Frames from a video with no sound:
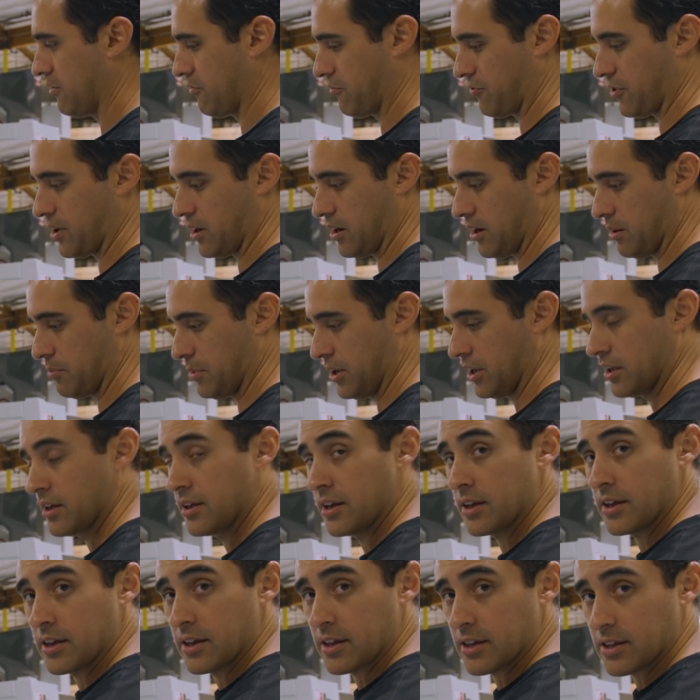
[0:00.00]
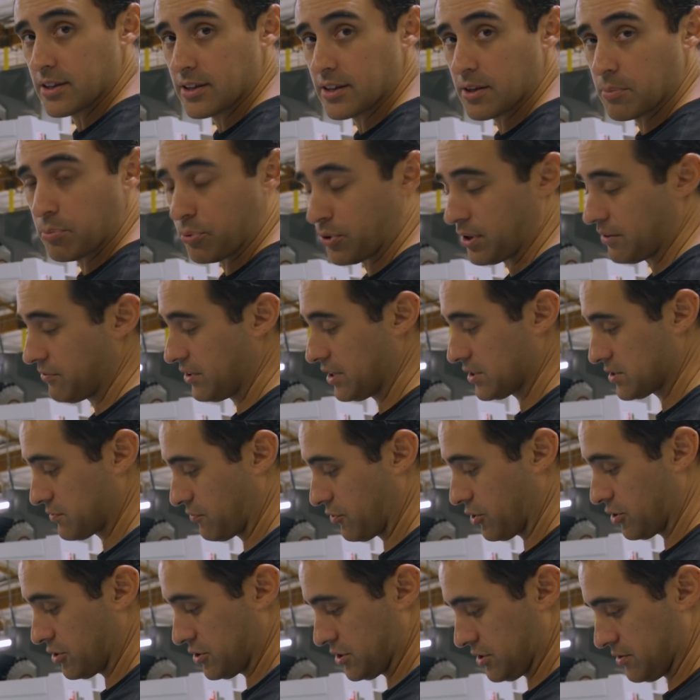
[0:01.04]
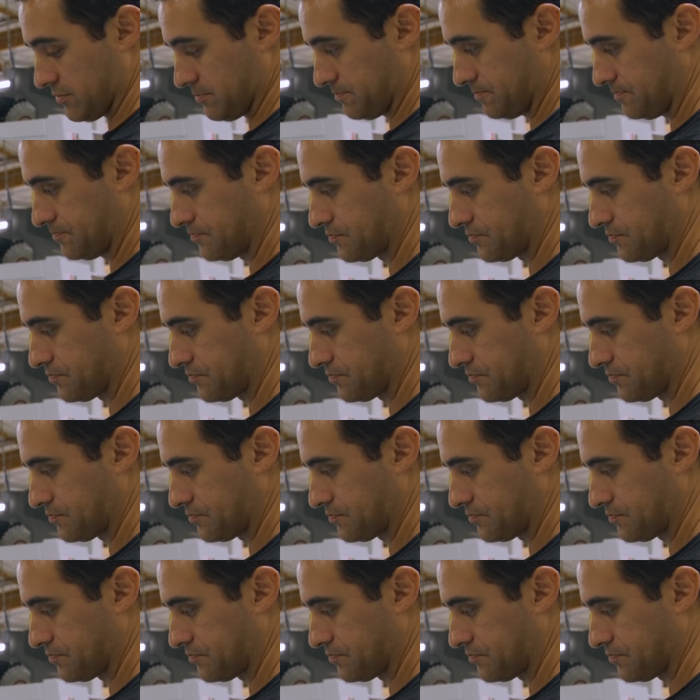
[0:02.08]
from the previous version.